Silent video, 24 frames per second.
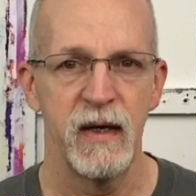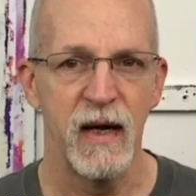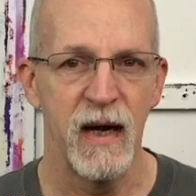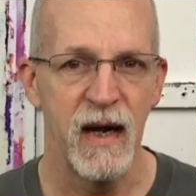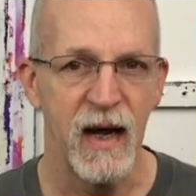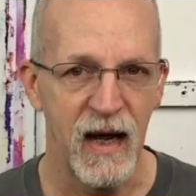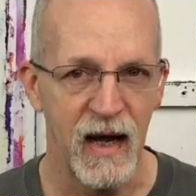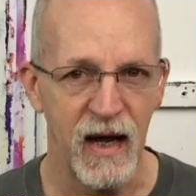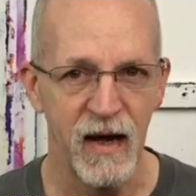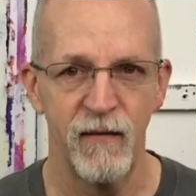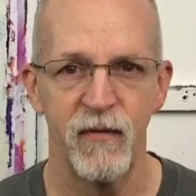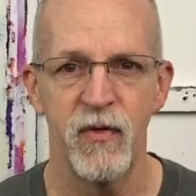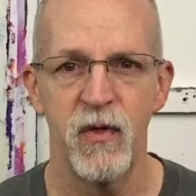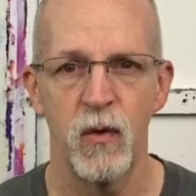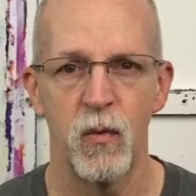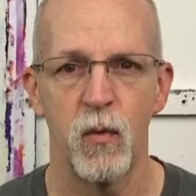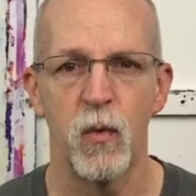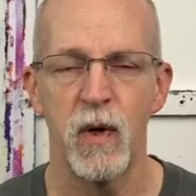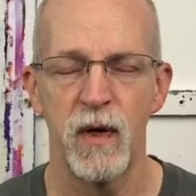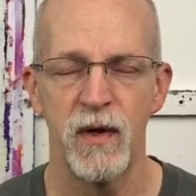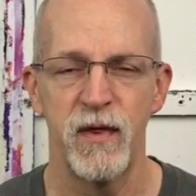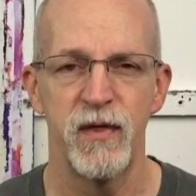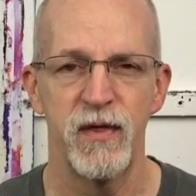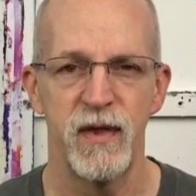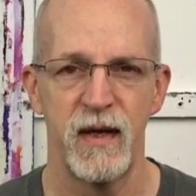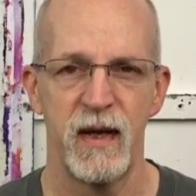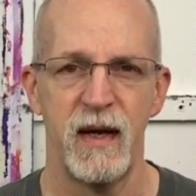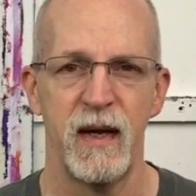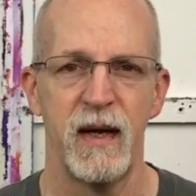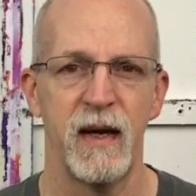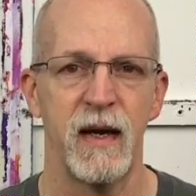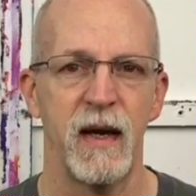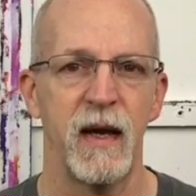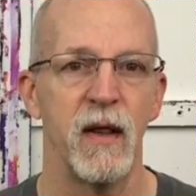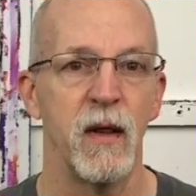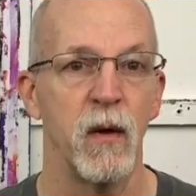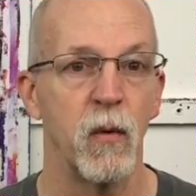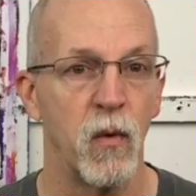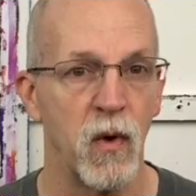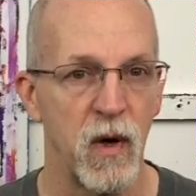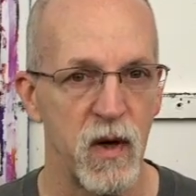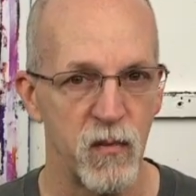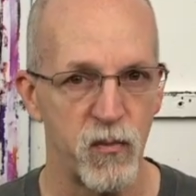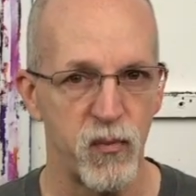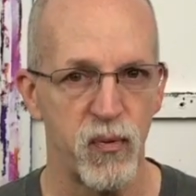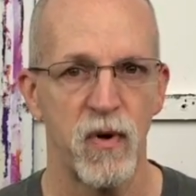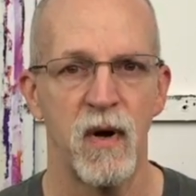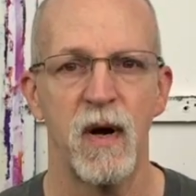you have the one thing and the
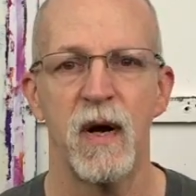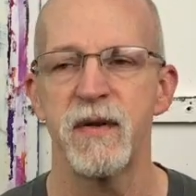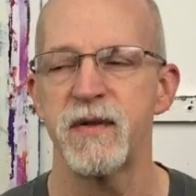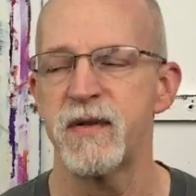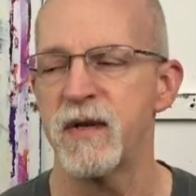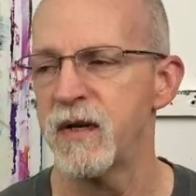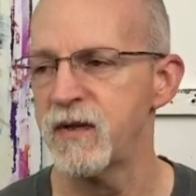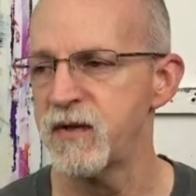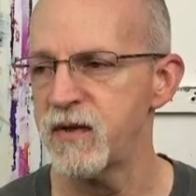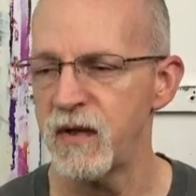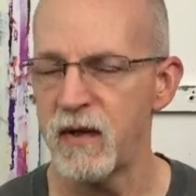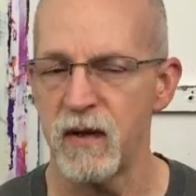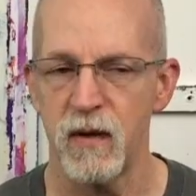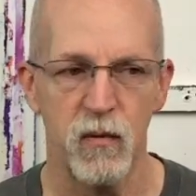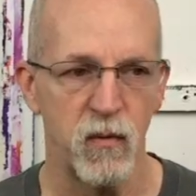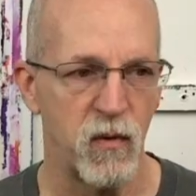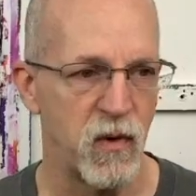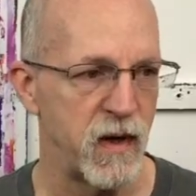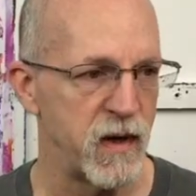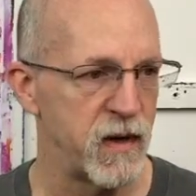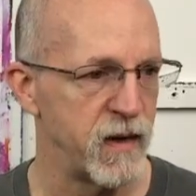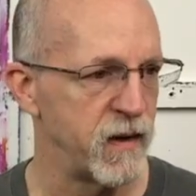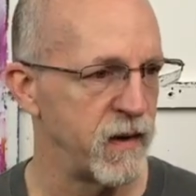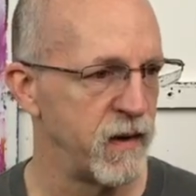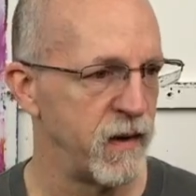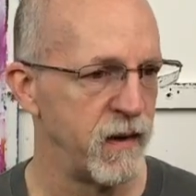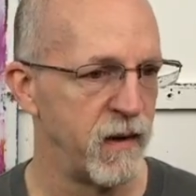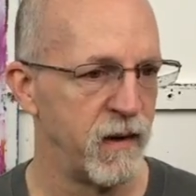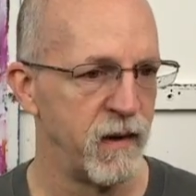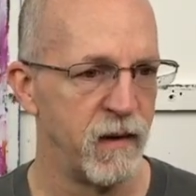one process and the one